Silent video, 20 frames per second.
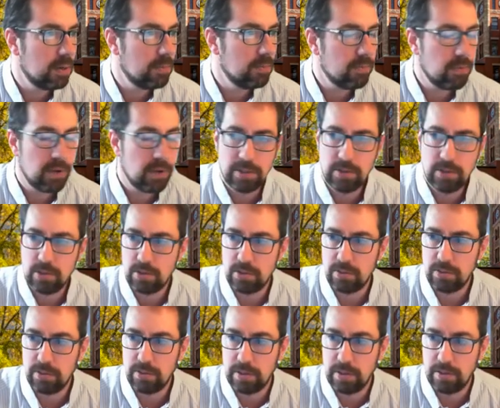
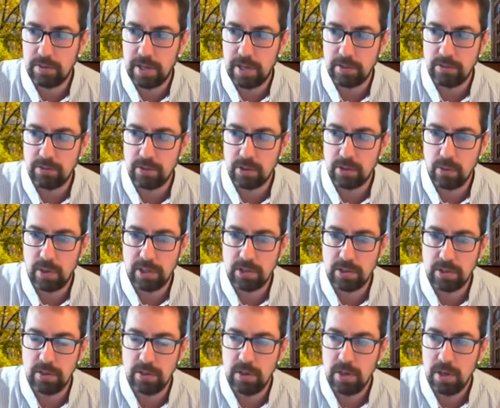Francis. Thanks for the
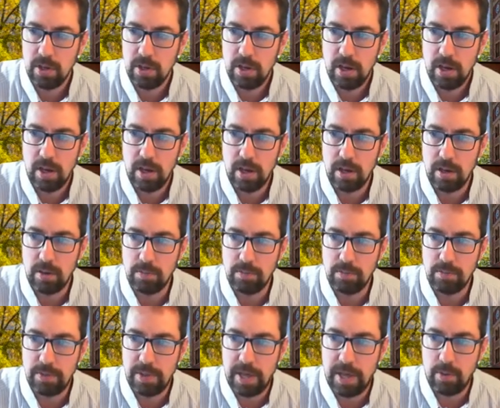question.
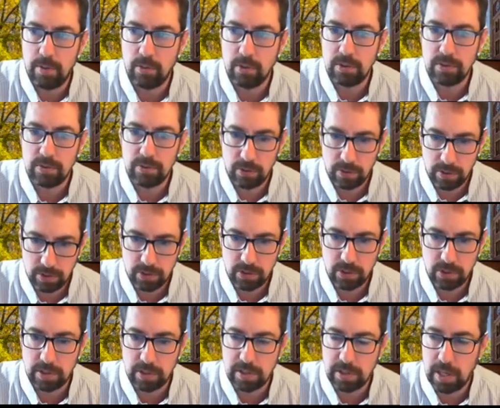That was for the
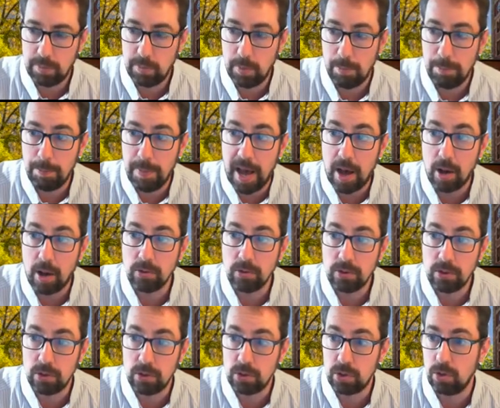circuit that I'm about
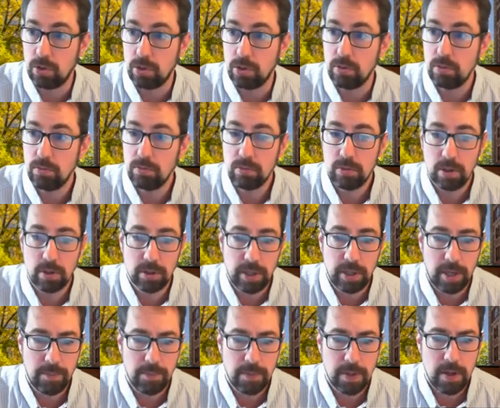to show you,
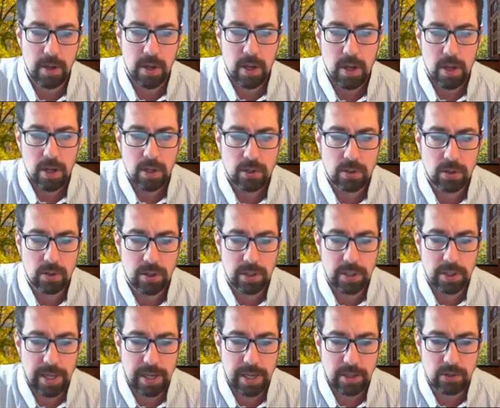okay? So the
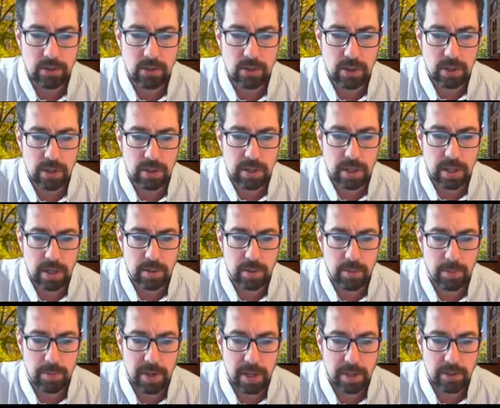next circuit that I'm
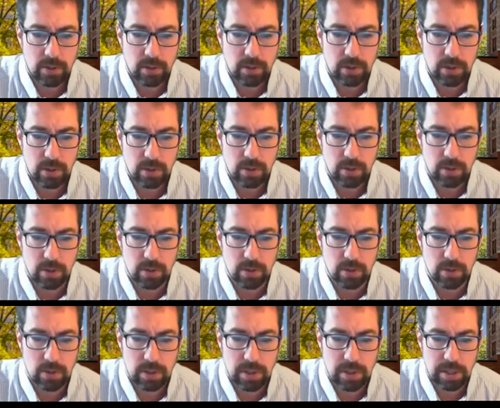about to show
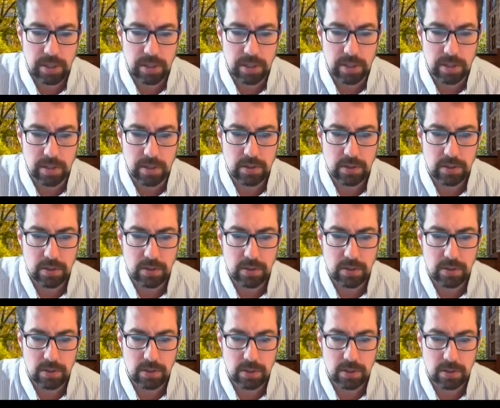you
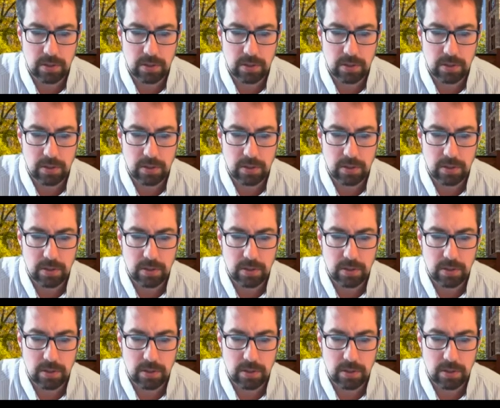is